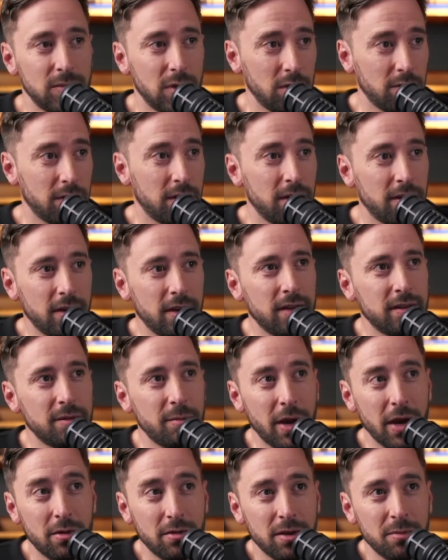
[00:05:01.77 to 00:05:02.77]
So here it is in
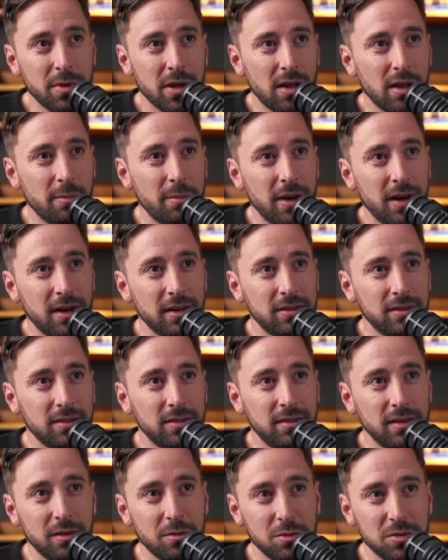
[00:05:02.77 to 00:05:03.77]
my own email inbox. You
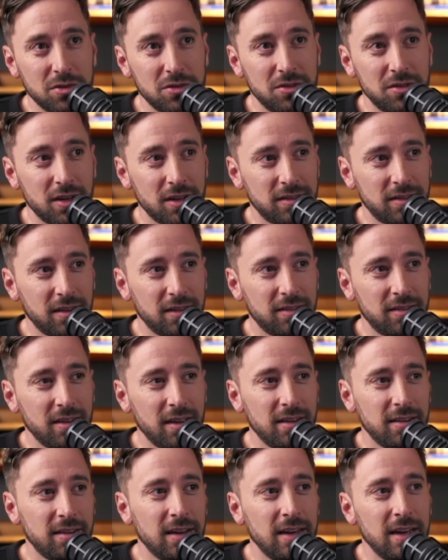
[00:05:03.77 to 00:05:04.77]
see it was just
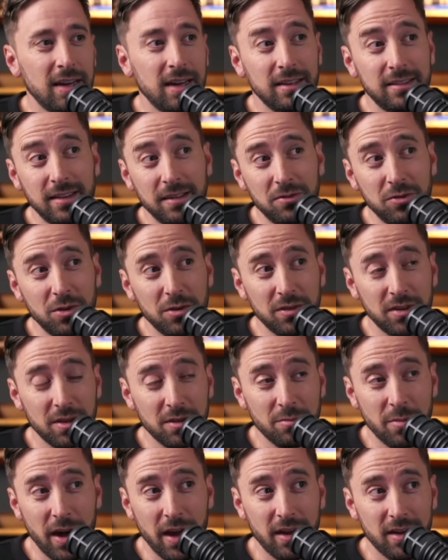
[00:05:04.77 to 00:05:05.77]
sent. It's even
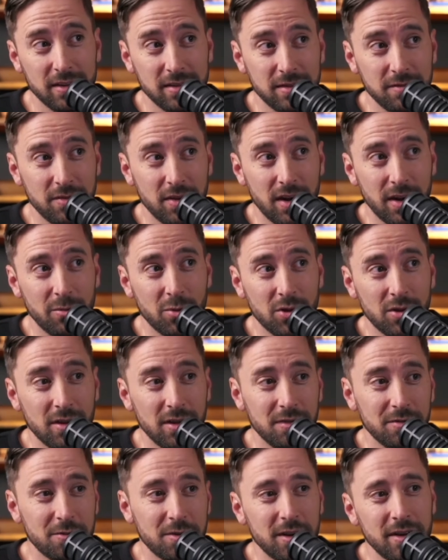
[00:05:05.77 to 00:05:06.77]
using my custom variable
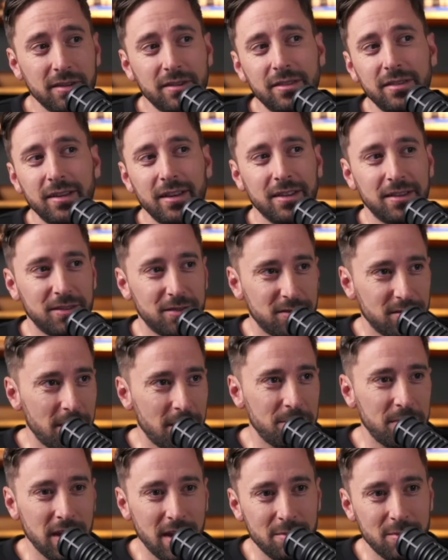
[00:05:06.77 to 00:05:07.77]
of Chris. It's
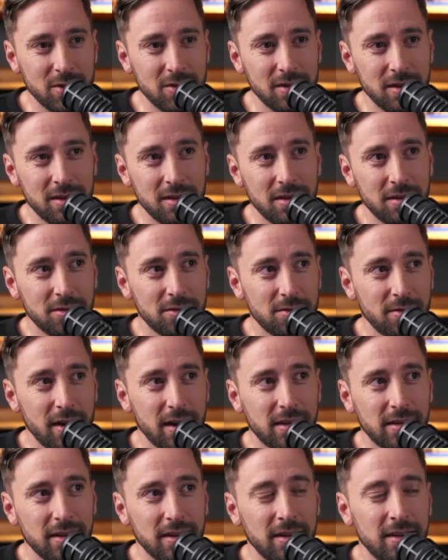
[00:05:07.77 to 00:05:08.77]
dropped the image in here
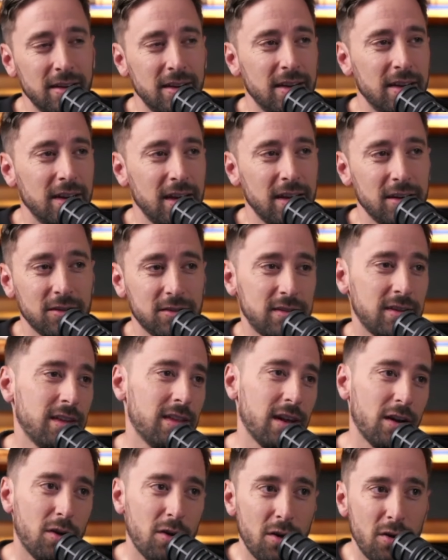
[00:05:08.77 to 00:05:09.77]
directly, and you'll see
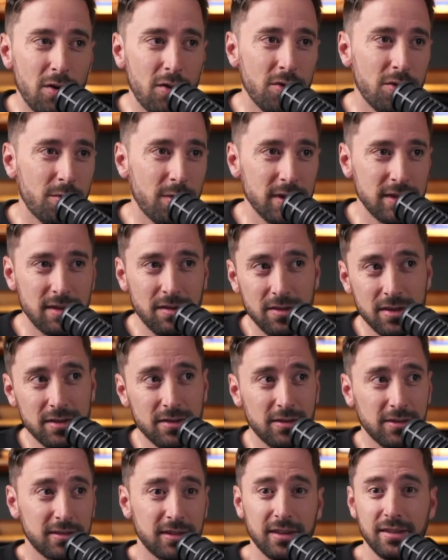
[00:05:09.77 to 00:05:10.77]
that all the rest of
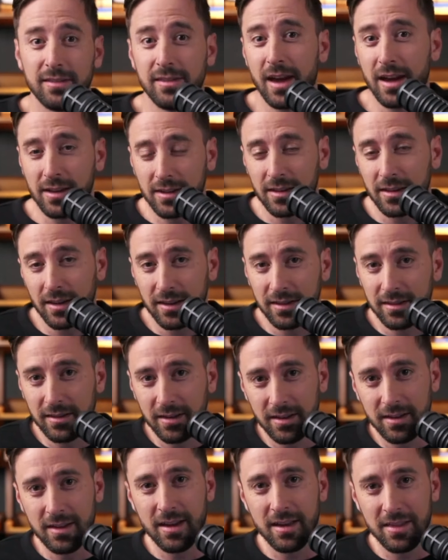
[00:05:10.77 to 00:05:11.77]
this looks exactly like it
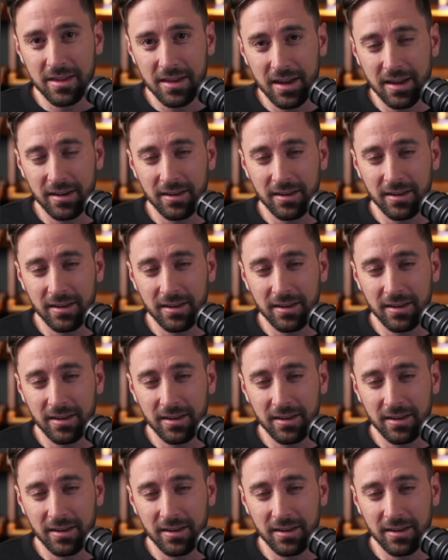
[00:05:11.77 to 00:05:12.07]
did in the